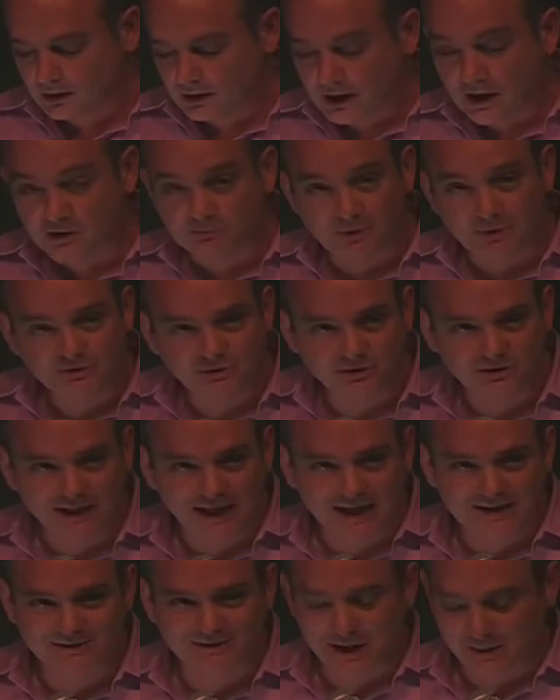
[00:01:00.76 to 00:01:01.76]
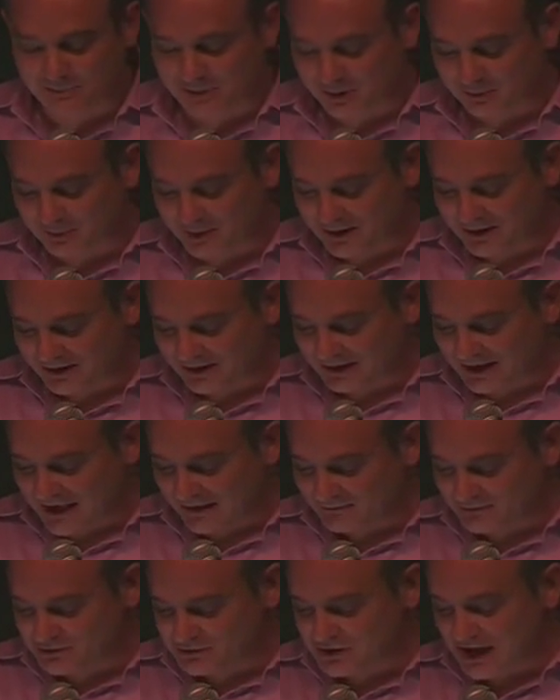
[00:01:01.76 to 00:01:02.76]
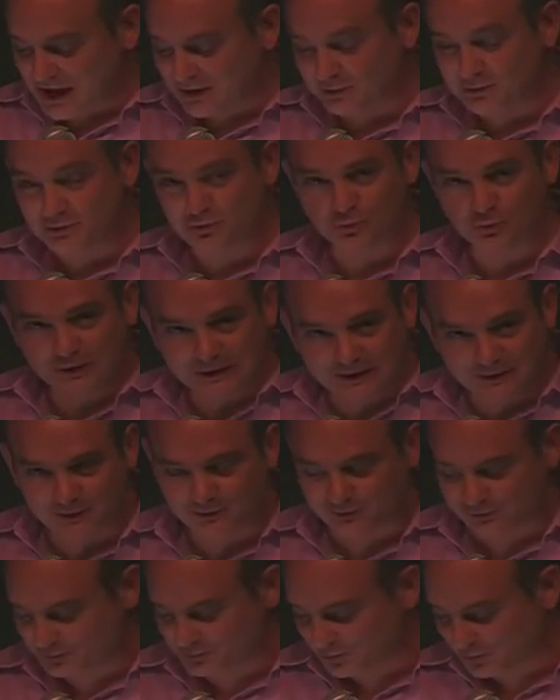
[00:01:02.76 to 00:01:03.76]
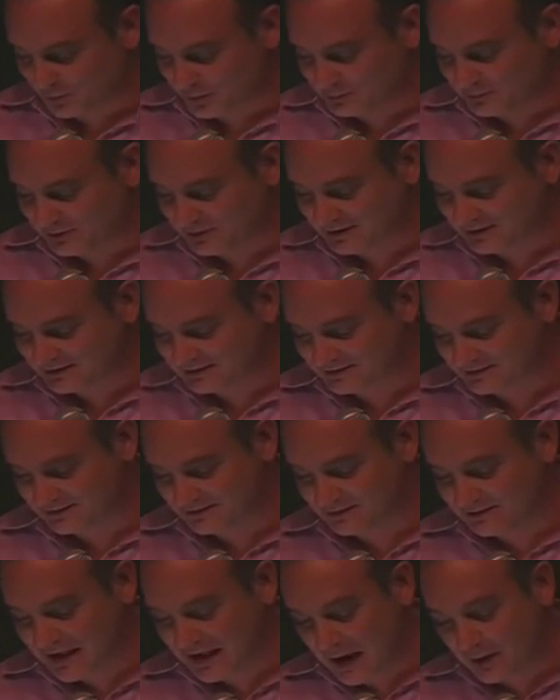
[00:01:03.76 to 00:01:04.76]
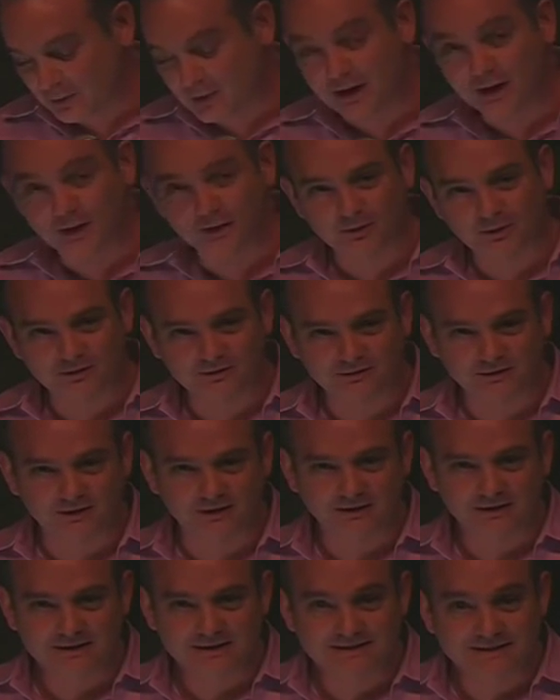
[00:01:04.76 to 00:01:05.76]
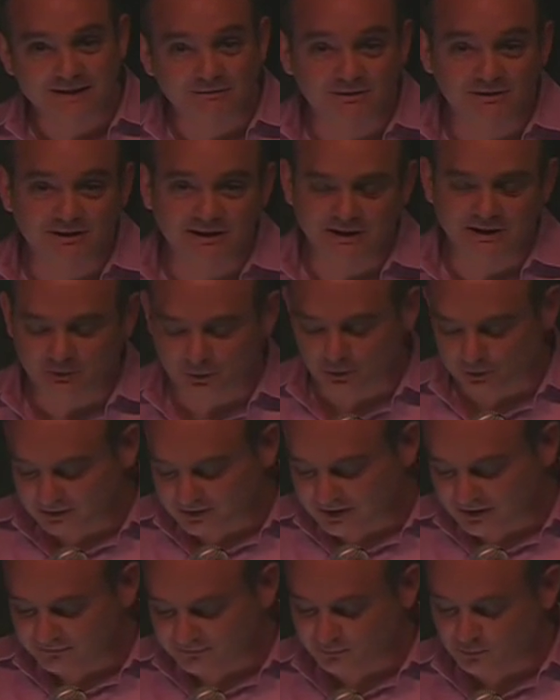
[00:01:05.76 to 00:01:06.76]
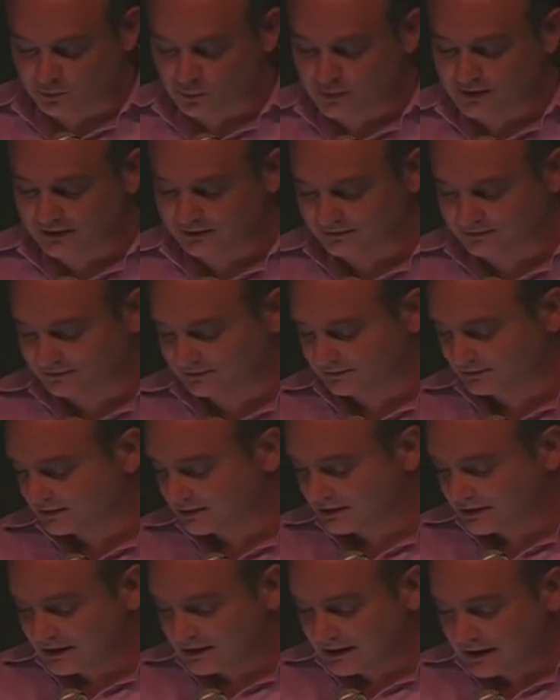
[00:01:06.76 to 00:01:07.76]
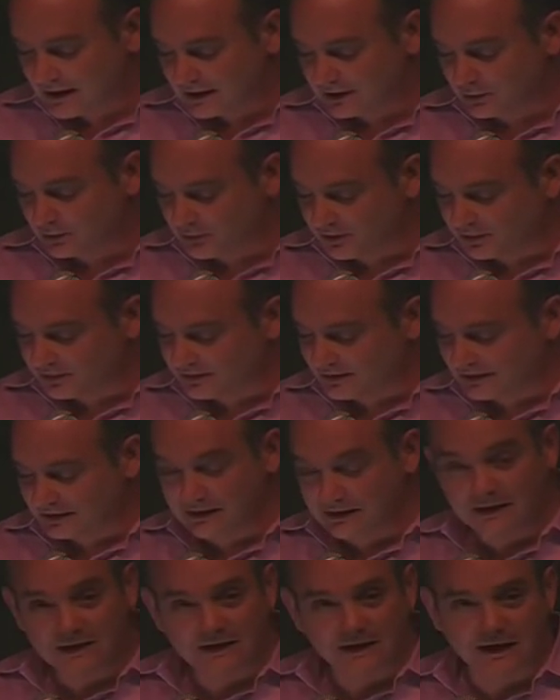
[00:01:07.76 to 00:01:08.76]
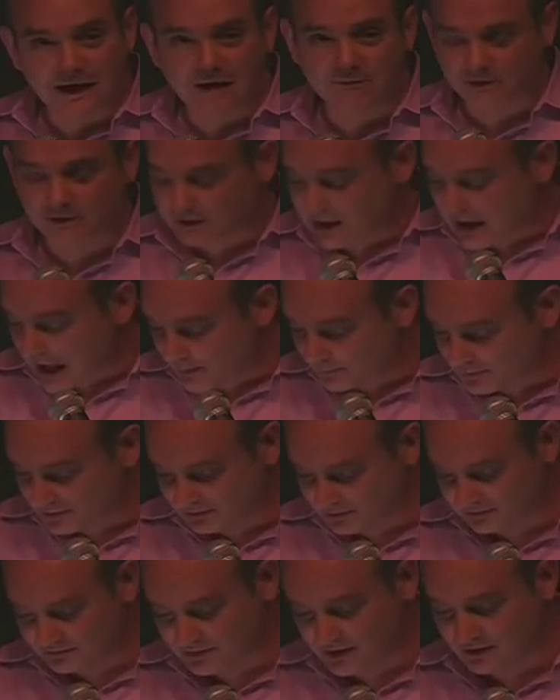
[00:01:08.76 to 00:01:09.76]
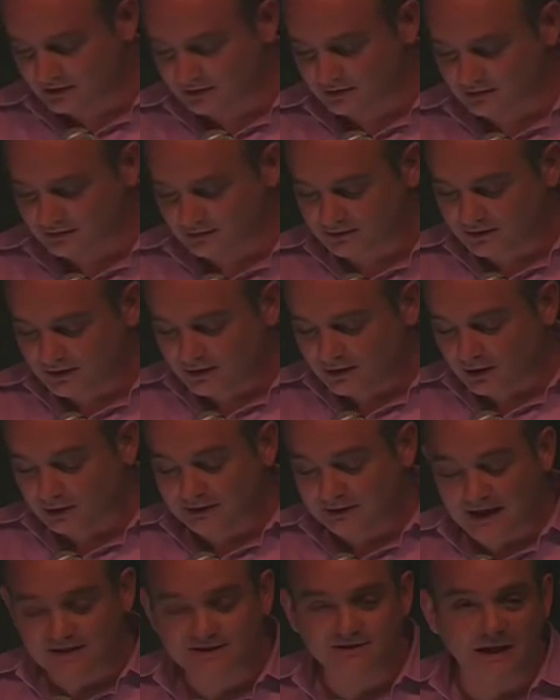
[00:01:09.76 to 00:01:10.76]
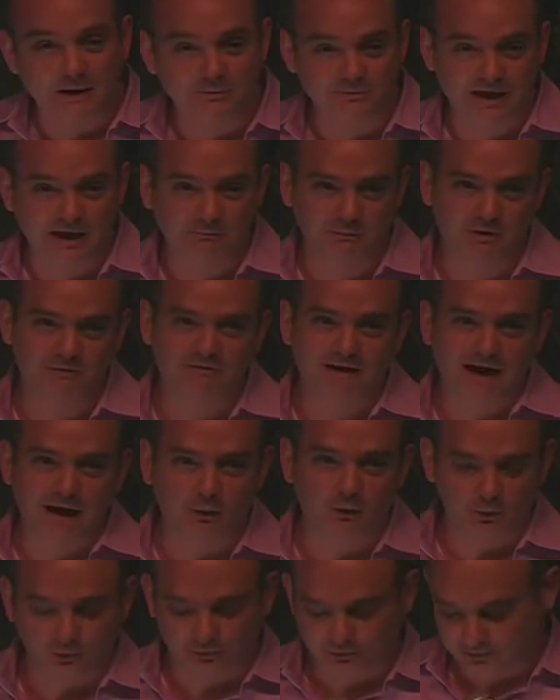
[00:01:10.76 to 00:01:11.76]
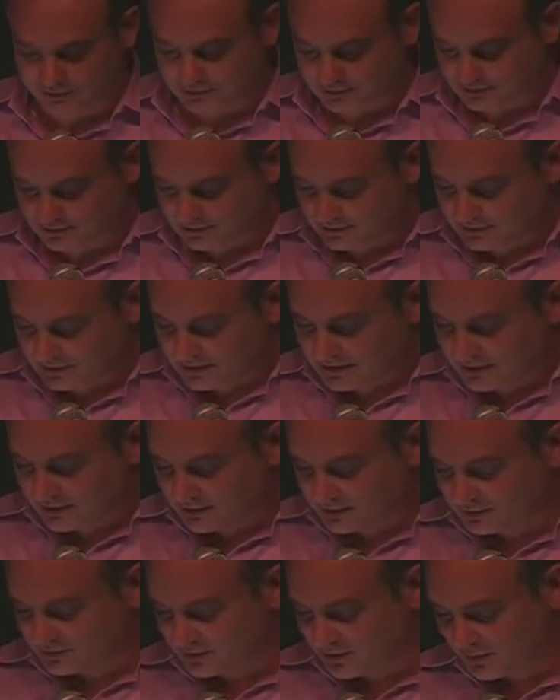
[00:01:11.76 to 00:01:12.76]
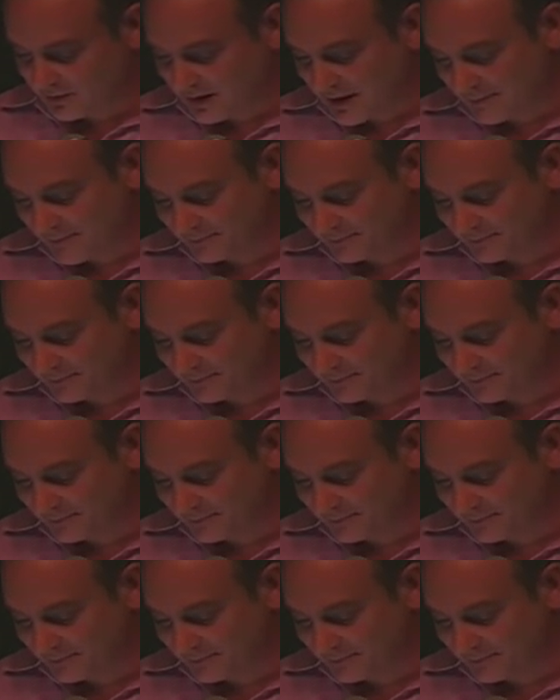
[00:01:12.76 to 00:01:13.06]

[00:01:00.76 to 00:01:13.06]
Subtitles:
As mentioned last time I read, I have a challenge reading this story because the narrator is a 17-year-old kid from Queens, and the only thing he and I have in common is that our last names end with vowels. So